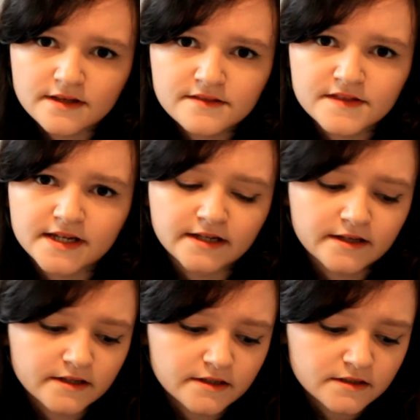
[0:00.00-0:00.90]
I
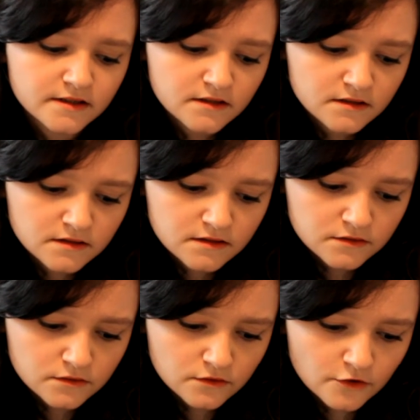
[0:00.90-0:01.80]
think.
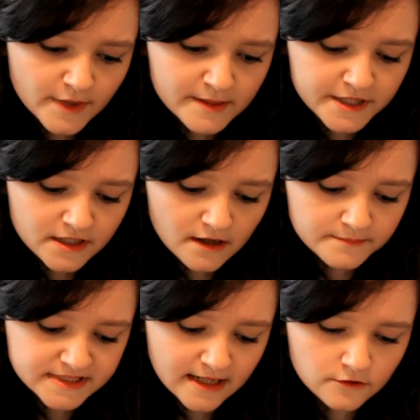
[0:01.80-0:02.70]
Or maybe it
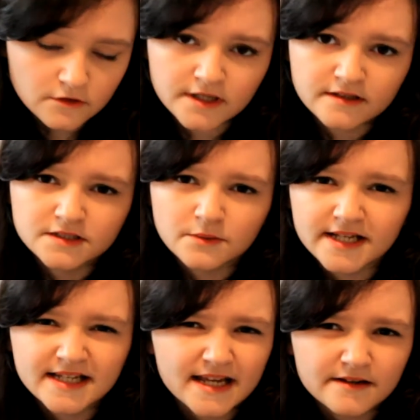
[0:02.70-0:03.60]
comes out on like the
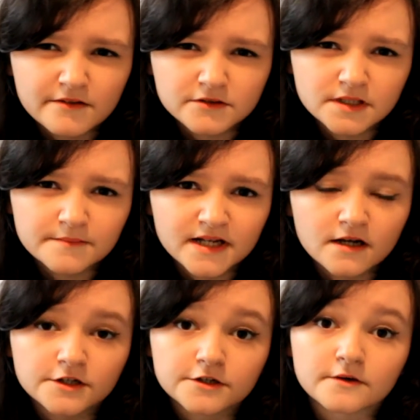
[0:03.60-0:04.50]
28th or something,
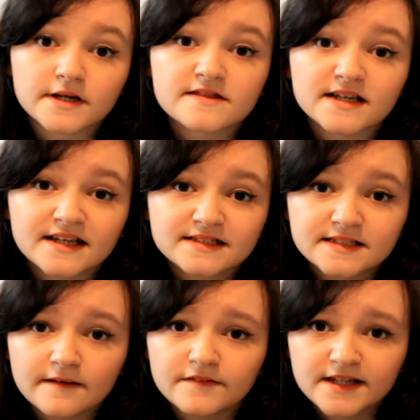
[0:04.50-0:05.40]
I don't know. I think it's
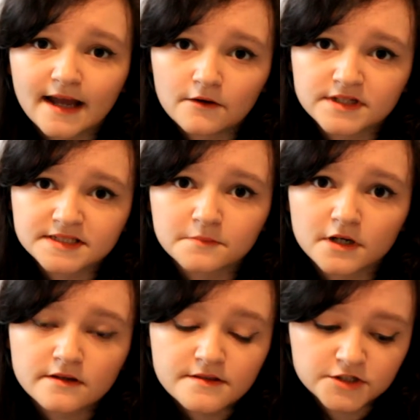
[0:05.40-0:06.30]
definitely out this
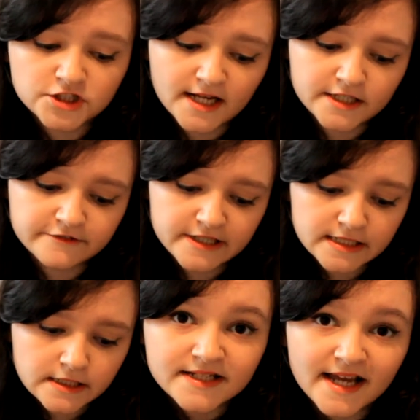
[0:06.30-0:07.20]
month,
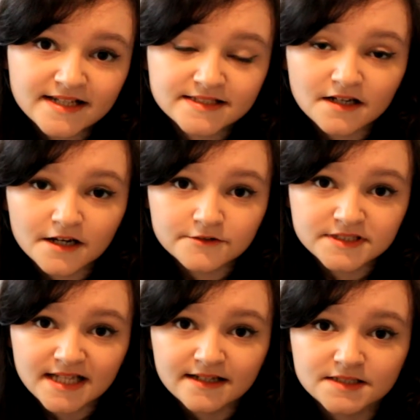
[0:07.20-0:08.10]
January. Next, I was
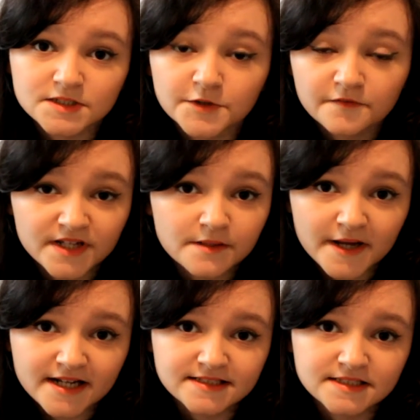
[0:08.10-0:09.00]
sent Sophia
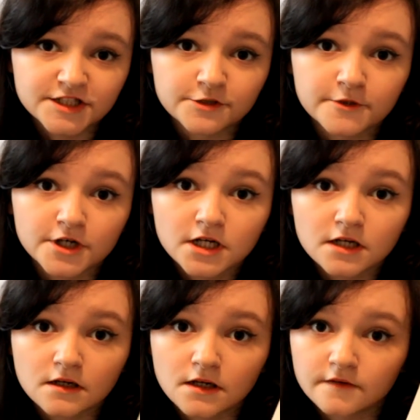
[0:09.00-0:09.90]
Bennett's new
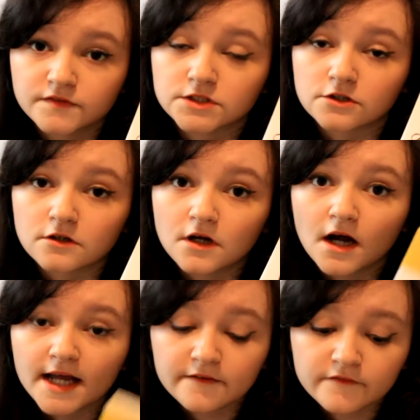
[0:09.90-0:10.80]
book, Love Song.
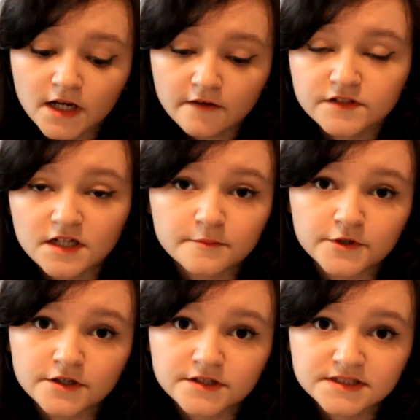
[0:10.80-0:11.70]
I have loved her
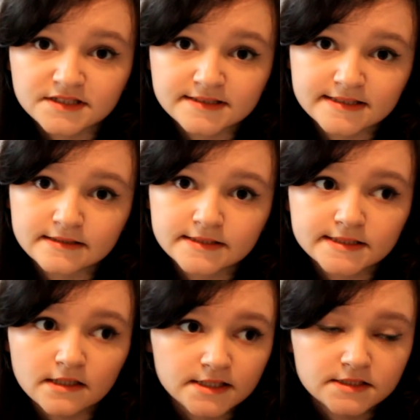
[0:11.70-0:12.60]
books
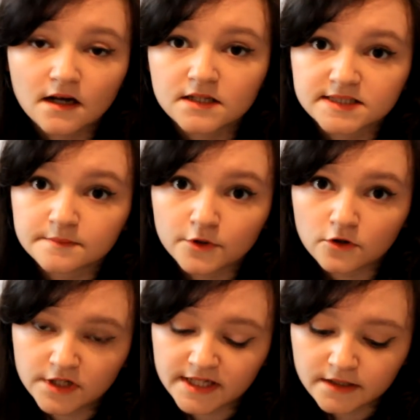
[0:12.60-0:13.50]
since I started
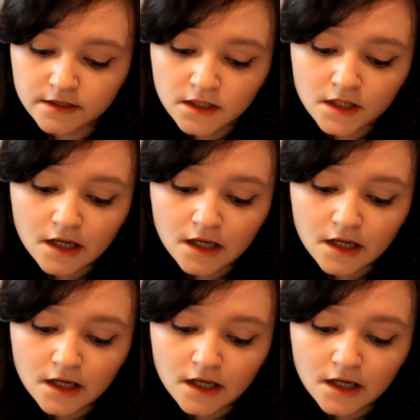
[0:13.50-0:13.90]
blogging.